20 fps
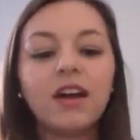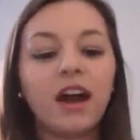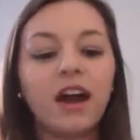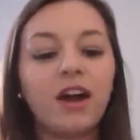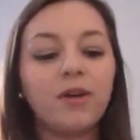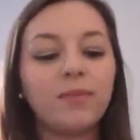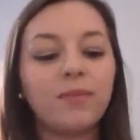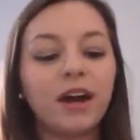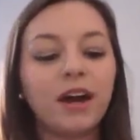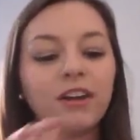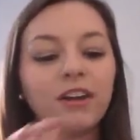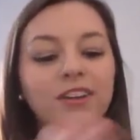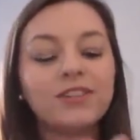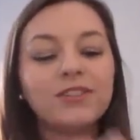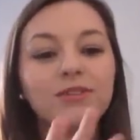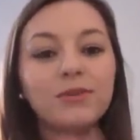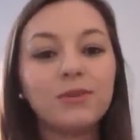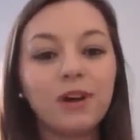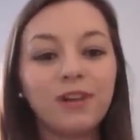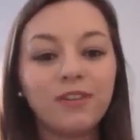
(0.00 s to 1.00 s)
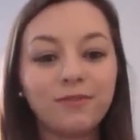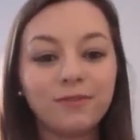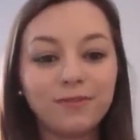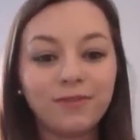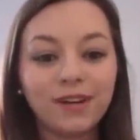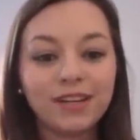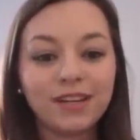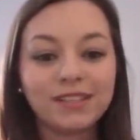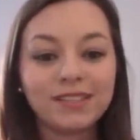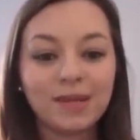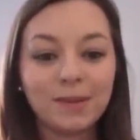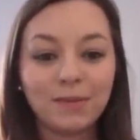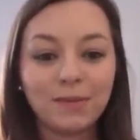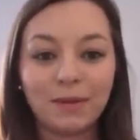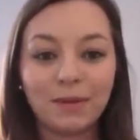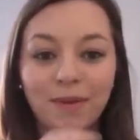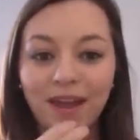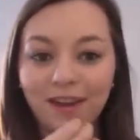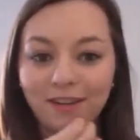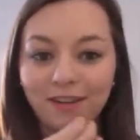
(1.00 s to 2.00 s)
And I saw a really similar
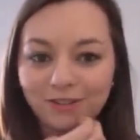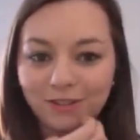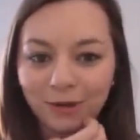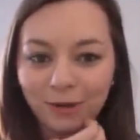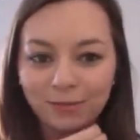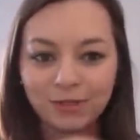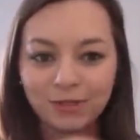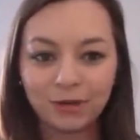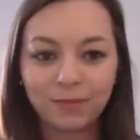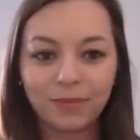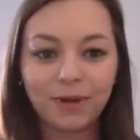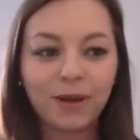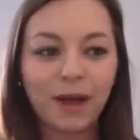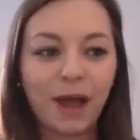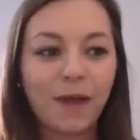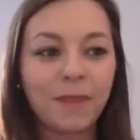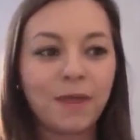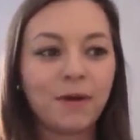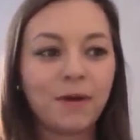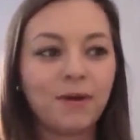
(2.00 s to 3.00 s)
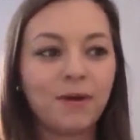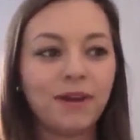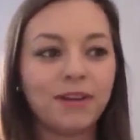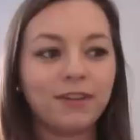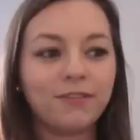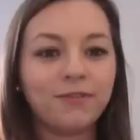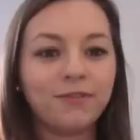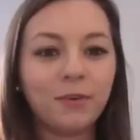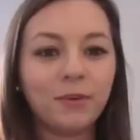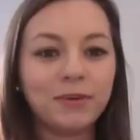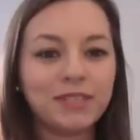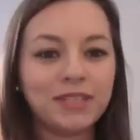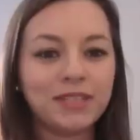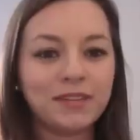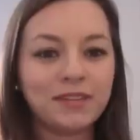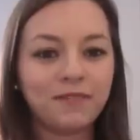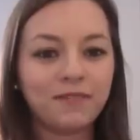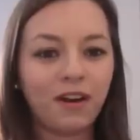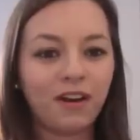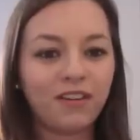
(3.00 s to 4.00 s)
pair in Topshop, and they were like
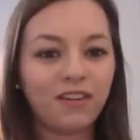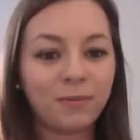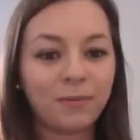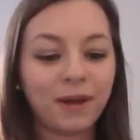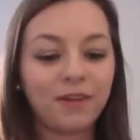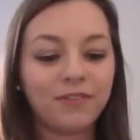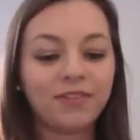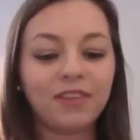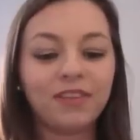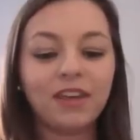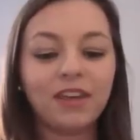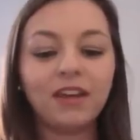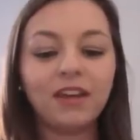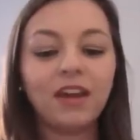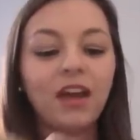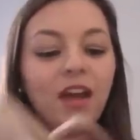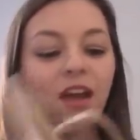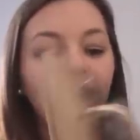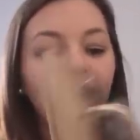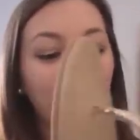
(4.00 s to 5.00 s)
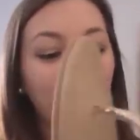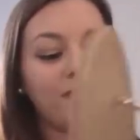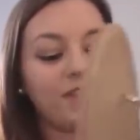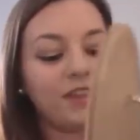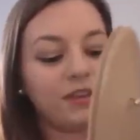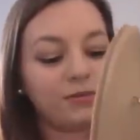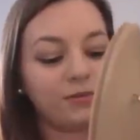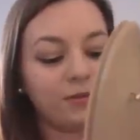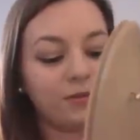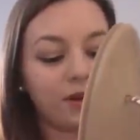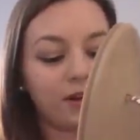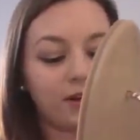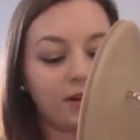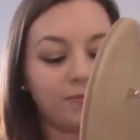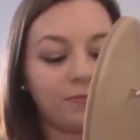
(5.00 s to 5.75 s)
£45, I think, and these were like a